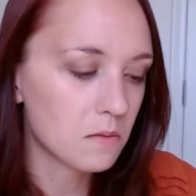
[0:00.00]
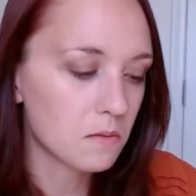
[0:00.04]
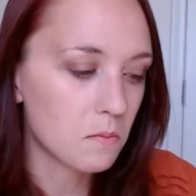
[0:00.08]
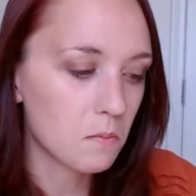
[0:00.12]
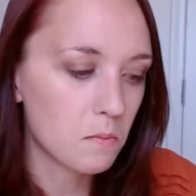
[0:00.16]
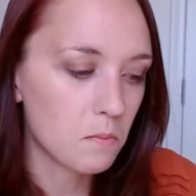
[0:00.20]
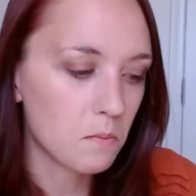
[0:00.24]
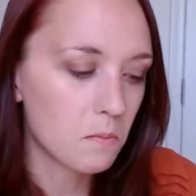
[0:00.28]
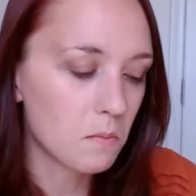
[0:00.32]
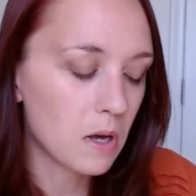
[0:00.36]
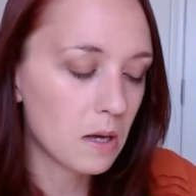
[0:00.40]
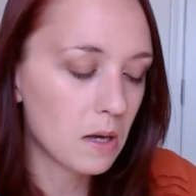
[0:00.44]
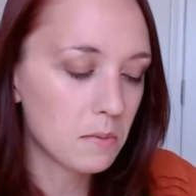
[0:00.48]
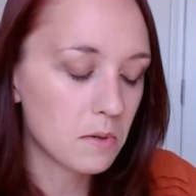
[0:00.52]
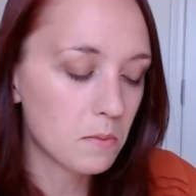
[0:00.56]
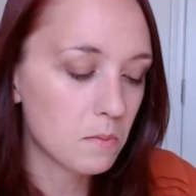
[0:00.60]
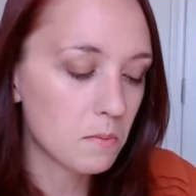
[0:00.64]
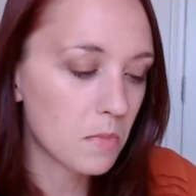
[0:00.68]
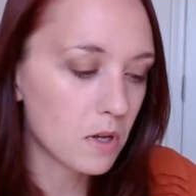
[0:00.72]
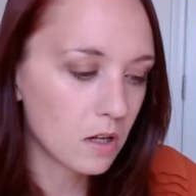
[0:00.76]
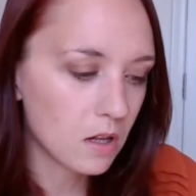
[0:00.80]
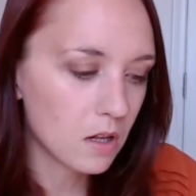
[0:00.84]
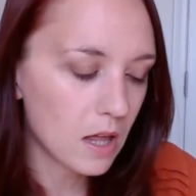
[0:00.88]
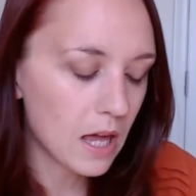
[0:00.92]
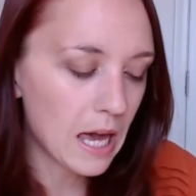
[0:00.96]
maybe
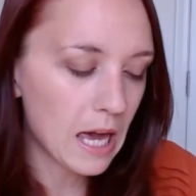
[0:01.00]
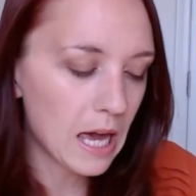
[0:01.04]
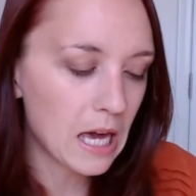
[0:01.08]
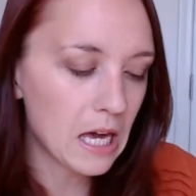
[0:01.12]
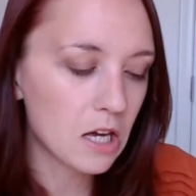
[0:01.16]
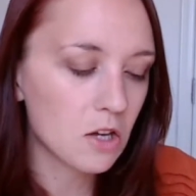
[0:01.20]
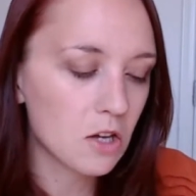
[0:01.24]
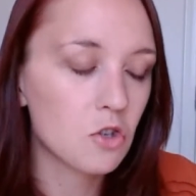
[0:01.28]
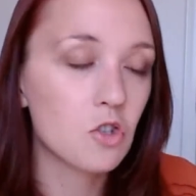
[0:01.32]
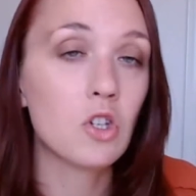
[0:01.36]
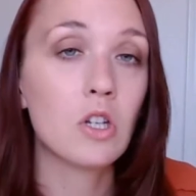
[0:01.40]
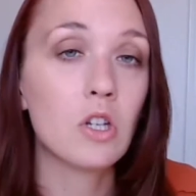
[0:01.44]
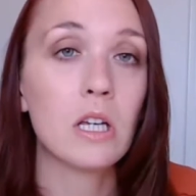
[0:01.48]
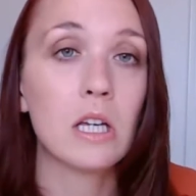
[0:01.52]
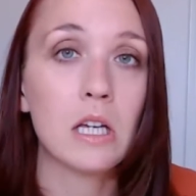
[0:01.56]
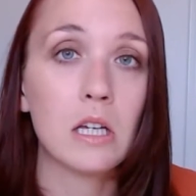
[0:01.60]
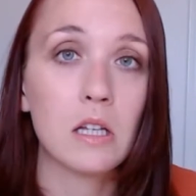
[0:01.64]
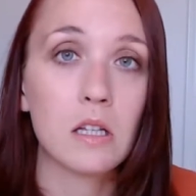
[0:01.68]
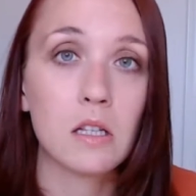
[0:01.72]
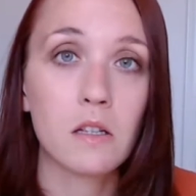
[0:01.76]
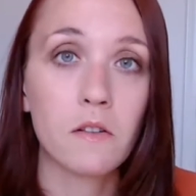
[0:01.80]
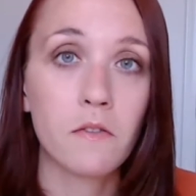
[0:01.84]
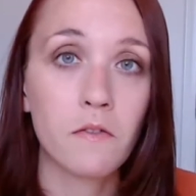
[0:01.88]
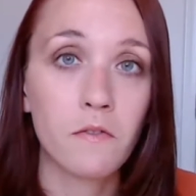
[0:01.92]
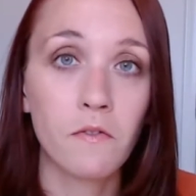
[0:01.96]
middle-aged,
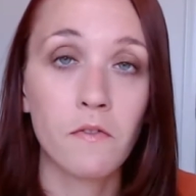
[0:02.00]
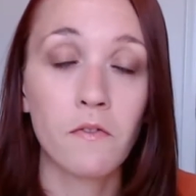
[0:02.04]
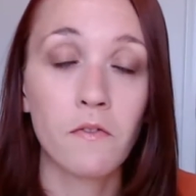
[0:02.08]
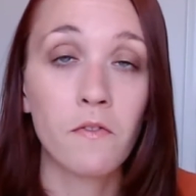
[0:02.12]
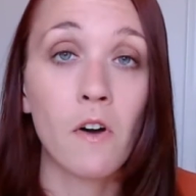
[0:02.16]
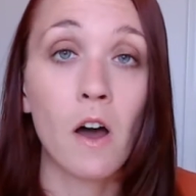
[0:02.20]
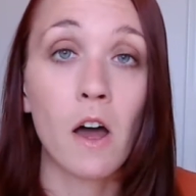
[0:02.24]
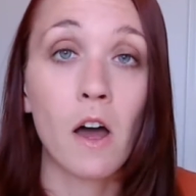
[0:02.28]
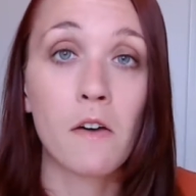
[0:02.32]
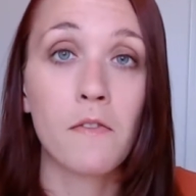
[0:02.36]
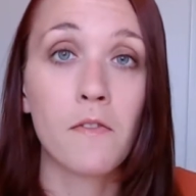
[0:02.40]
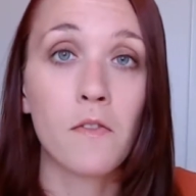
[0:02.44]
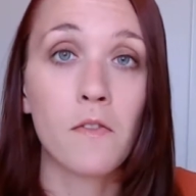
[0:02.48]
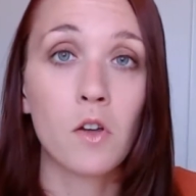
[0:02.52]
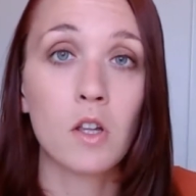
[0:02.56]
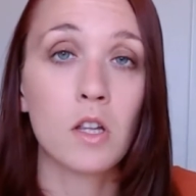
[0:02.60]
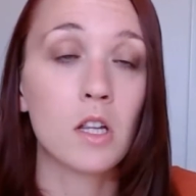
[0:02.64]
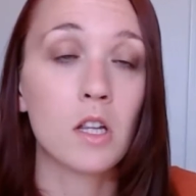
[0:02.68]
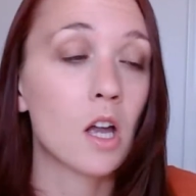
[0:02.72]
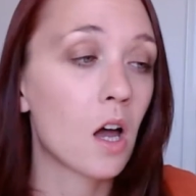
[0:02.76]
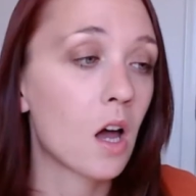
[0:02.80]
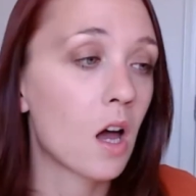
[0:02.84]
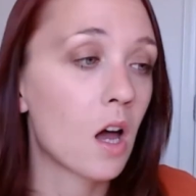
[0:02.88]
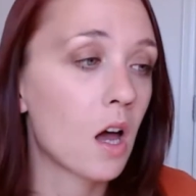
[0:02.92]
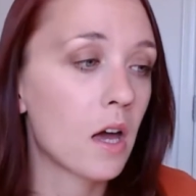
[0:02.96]
he's
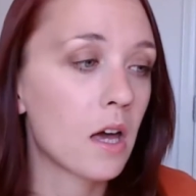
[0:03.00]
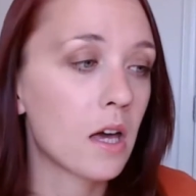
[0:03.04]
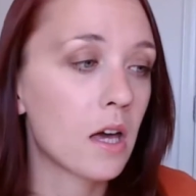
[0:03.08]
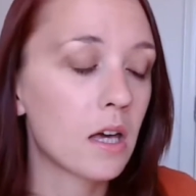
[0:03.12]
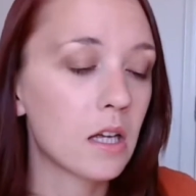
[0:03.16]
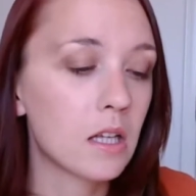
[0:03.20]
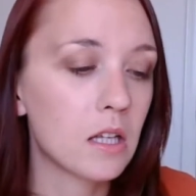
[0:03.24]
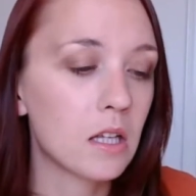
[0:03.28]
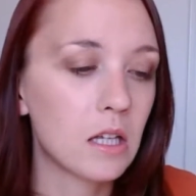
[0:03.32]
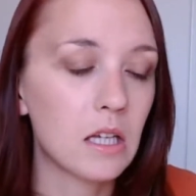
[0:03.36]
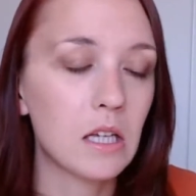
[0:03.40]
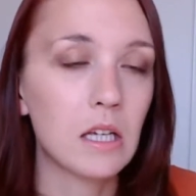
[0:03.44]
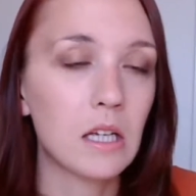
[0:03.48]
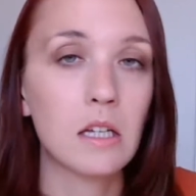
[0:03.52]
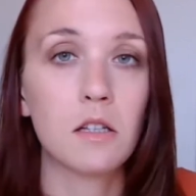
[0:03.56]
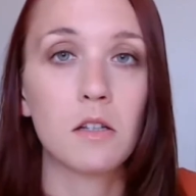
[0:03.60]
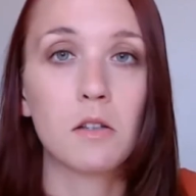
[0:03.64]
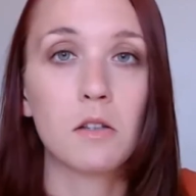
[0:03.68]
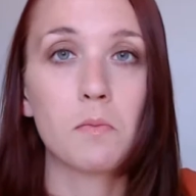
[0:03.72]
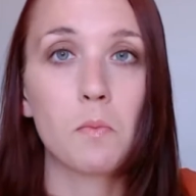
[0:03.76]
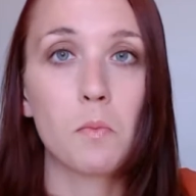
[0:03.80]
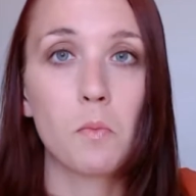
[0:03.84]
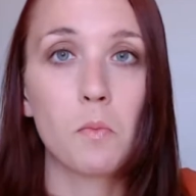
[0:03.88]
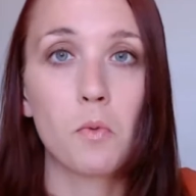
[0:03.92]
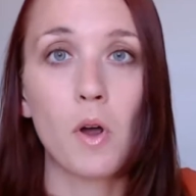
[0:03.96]
5'9", he's
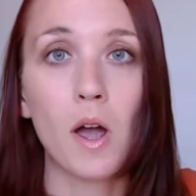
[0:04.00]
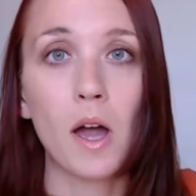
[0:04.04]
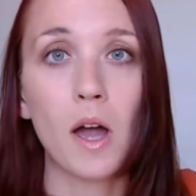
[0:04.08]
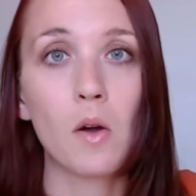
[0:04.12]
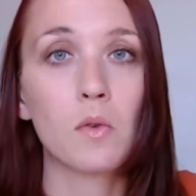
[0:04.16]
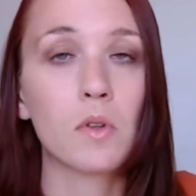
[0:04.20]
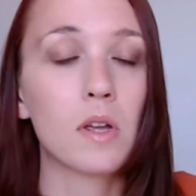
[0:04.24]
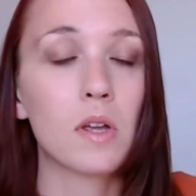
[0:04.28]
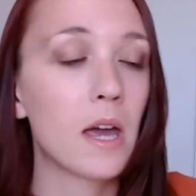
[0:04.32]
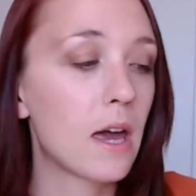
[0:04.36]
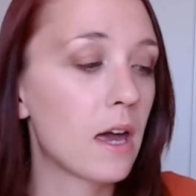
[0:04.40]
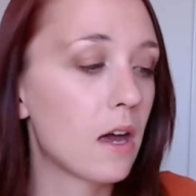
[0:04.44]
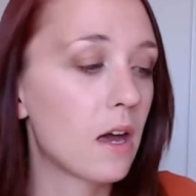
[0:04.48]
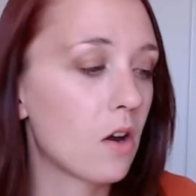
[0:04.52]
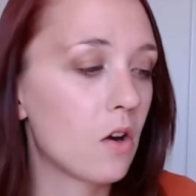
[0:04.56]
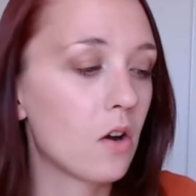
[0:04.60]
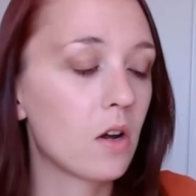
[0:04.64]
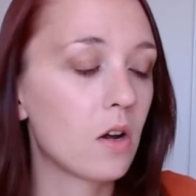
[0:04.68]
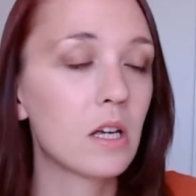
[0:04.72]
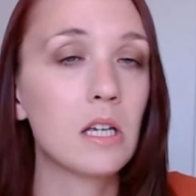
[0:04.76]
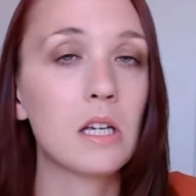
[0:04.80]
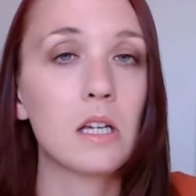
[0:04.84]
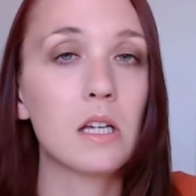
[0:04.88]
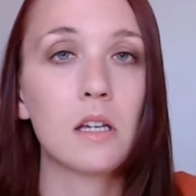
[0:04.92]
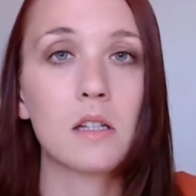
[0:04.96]
brown hair,
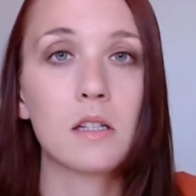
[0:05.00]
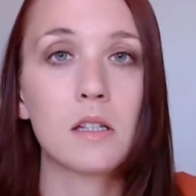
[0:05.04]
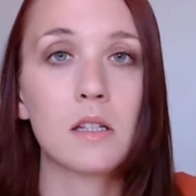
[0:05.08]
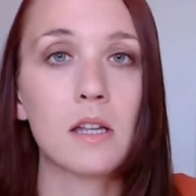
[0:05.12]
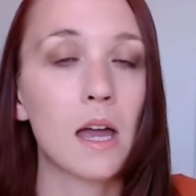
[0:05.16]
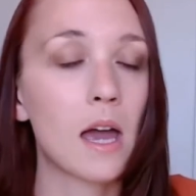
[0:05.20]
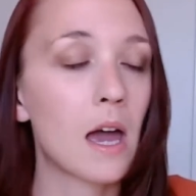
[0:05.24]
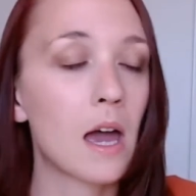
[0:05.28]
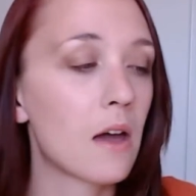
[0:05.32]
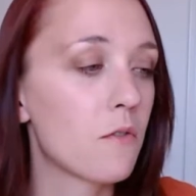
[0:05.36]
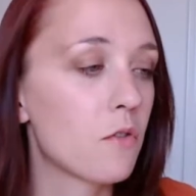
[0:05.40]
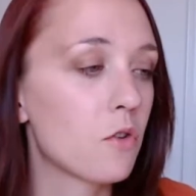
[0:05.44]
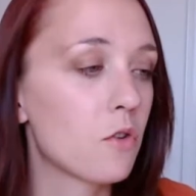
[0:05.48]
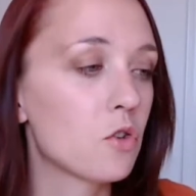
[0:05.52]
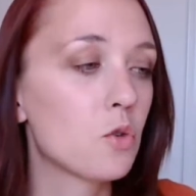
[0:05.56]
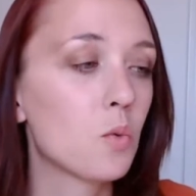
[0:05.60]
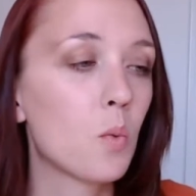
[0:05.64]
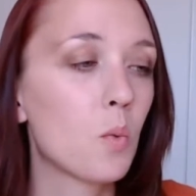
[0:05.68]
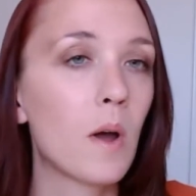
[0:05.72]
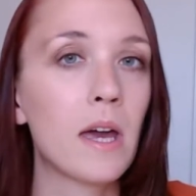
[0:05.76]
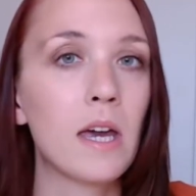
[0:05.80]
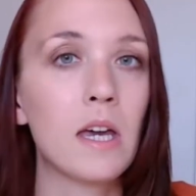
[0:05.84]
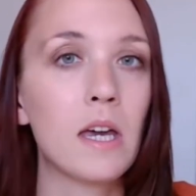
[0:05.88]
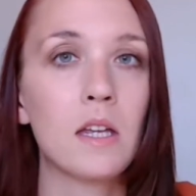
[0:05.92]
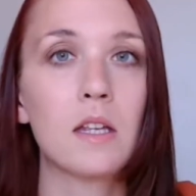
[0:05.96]
he is an average
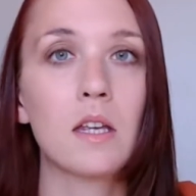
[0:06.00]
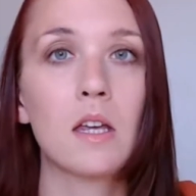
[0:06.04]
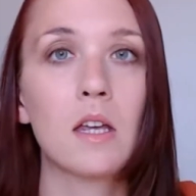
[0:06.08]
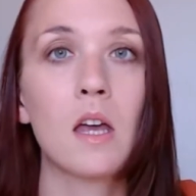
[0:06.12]
weight,